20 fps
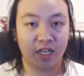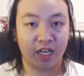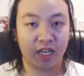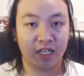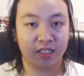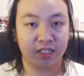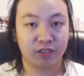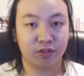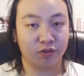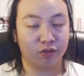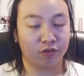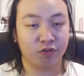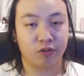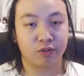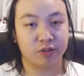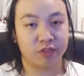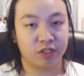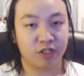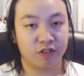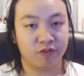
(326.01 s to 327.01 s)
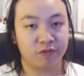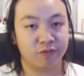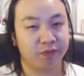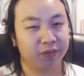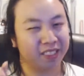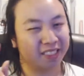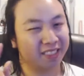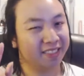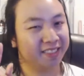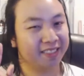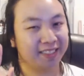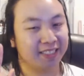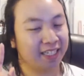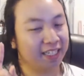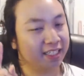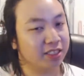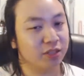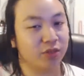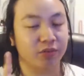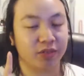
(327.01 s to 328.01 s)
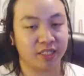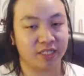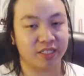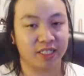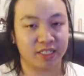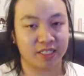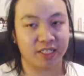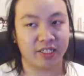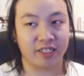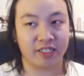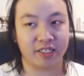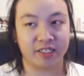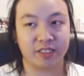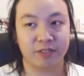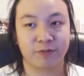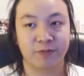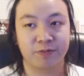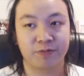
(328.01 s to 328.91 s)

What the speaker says: and it'll throw us off, but I don't think that's likely.